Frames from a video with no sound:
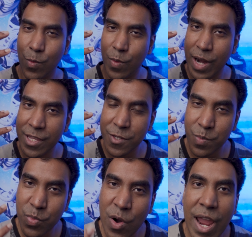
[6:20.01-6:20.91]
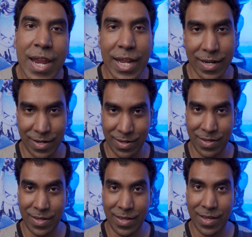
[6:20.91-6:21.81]
when I sprayed it,
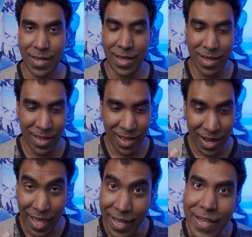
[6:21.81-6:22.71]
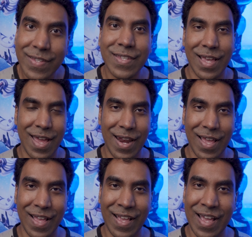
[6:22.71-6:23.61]
like I said,
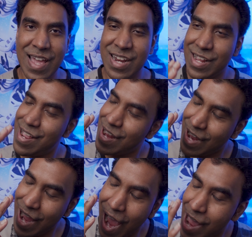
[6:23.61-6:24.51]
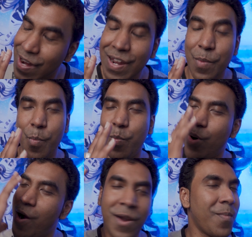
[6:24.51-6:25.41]
it kind of like
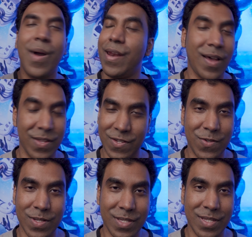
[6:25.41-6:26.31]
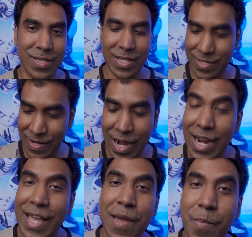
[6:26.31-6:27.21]
burned my nostrils. It's not
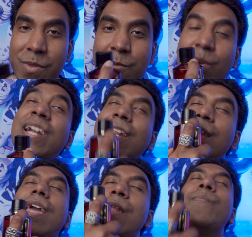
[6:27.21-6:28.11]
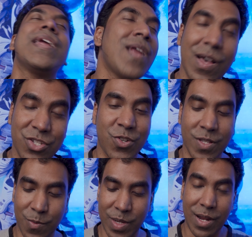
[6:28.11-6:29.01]
like I sprayed it in my
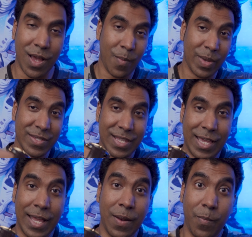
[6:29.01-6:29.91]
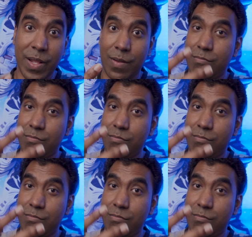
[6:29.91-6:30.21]
nostrils, but on my skin. But